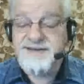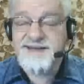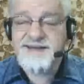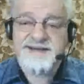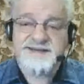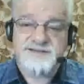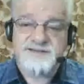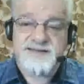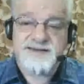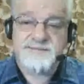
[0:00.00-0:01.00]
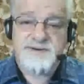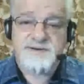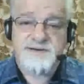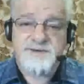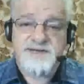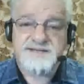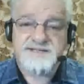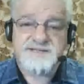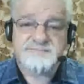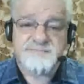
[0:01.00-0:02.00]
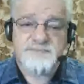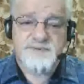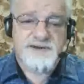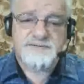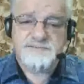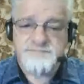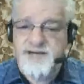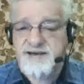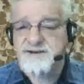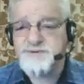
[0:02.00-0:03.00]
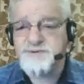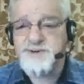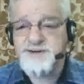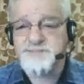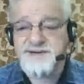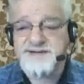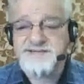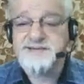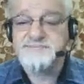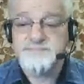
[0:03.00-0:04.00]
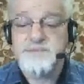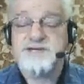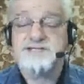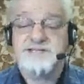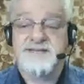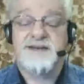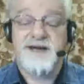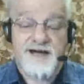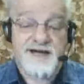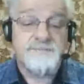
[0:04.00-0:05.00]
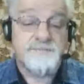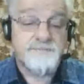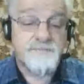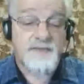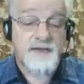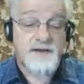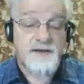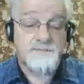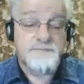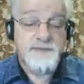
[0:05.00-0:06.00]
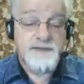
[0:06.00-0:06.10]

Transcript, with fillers: uh, that it merely means, well, I don't know what it means, but it's la law. Um,